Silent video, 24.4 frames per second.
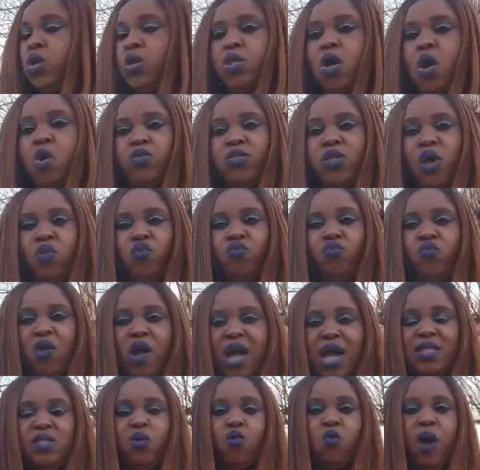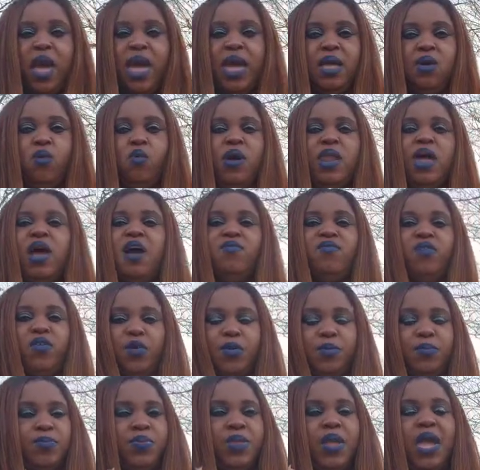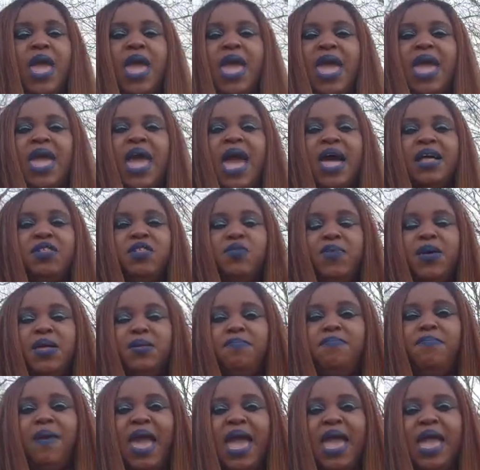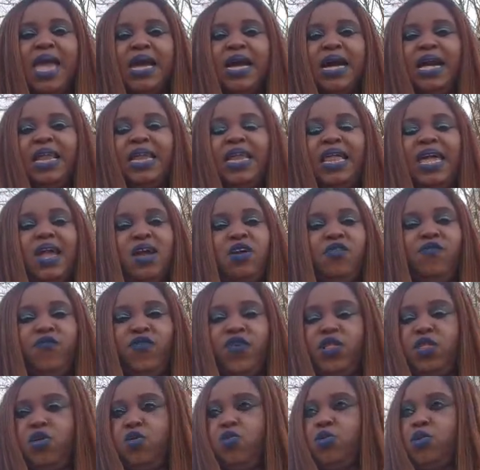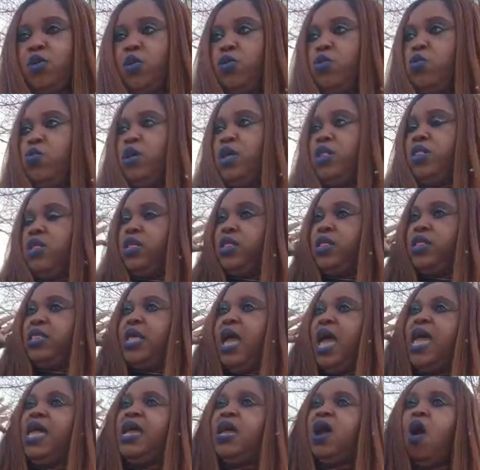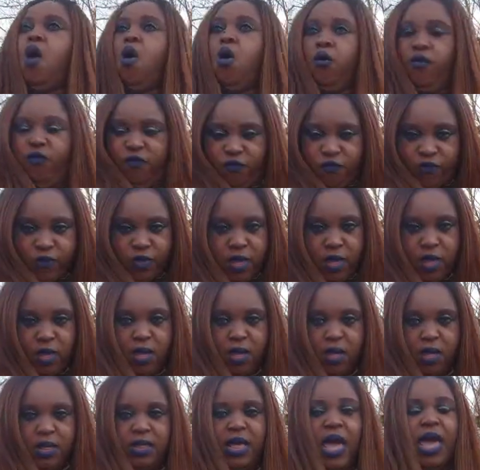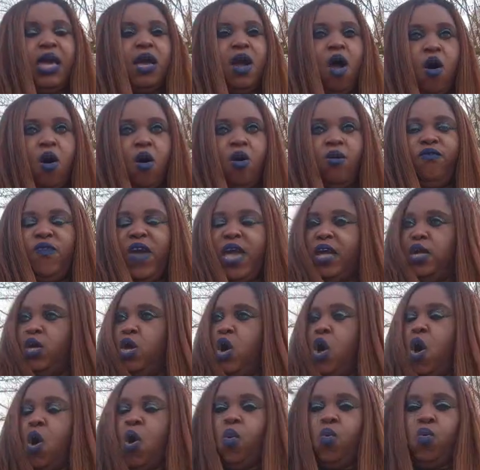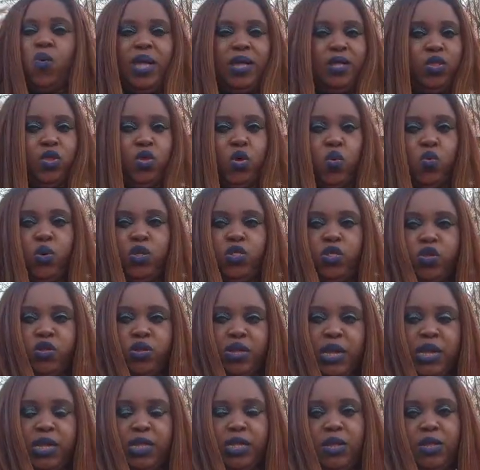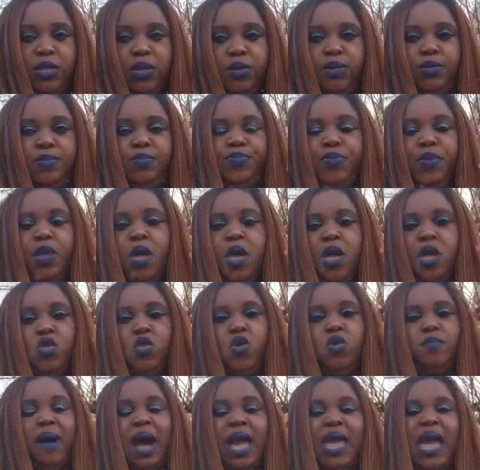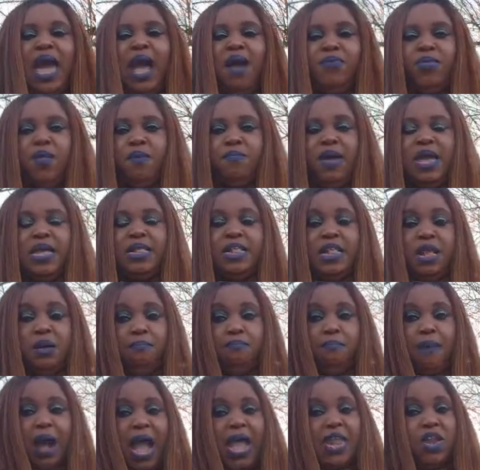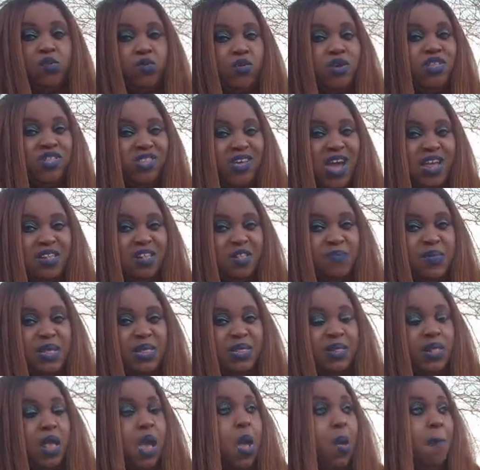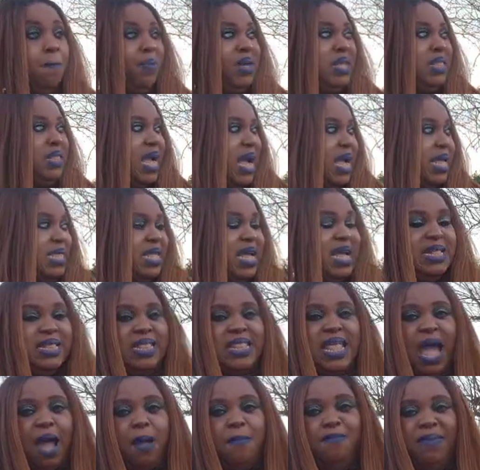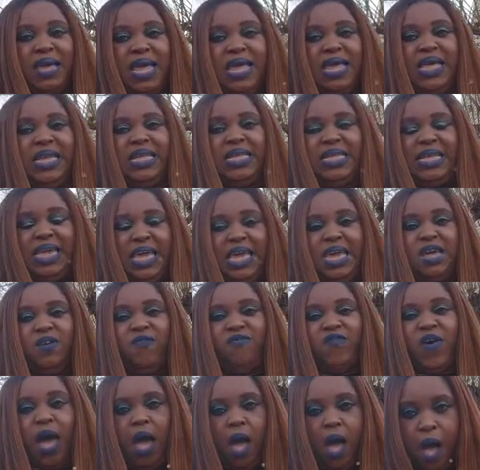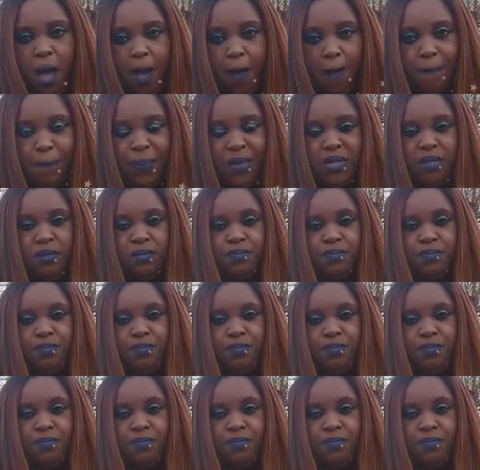you know, the runway, whatever. It has been made clear for you so you can just take off, take off and go and do what you need to do. You might have to make some minor adjustments, but that does not mean give up.